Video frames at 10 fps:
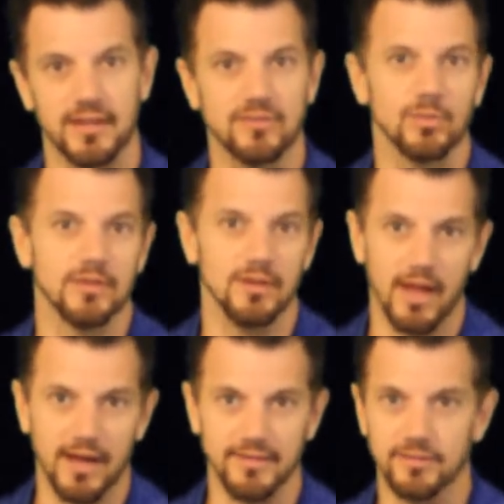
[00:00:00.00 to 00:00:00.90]
That's what the
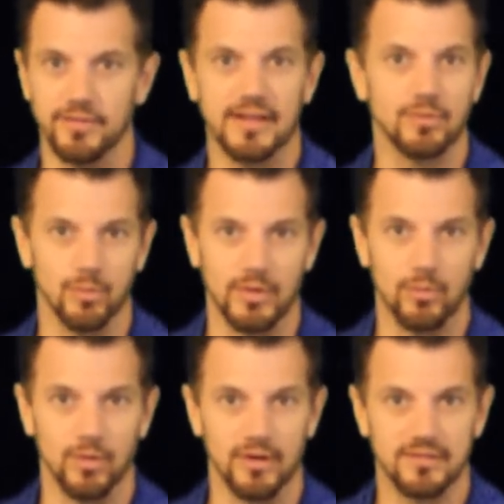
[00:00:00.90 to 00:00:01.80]
law is, or that's what
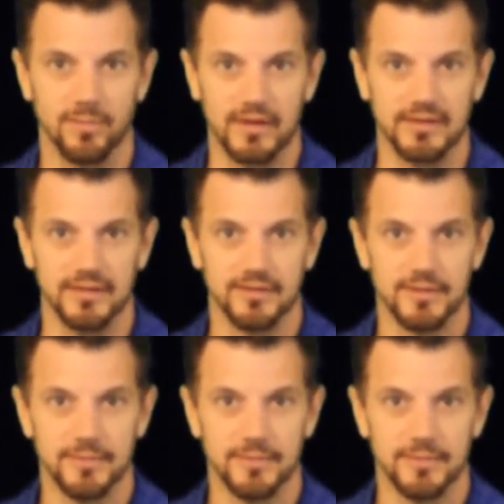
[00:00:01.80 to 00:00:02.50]
we're expecting,